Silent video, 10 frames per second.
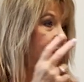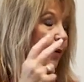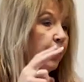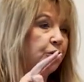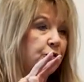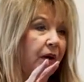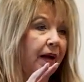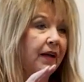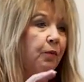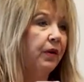And we're
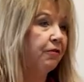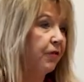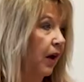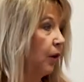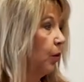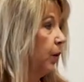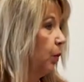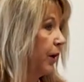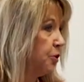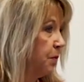tracking, we follow, we
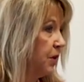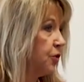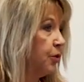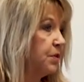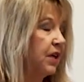watch midterms.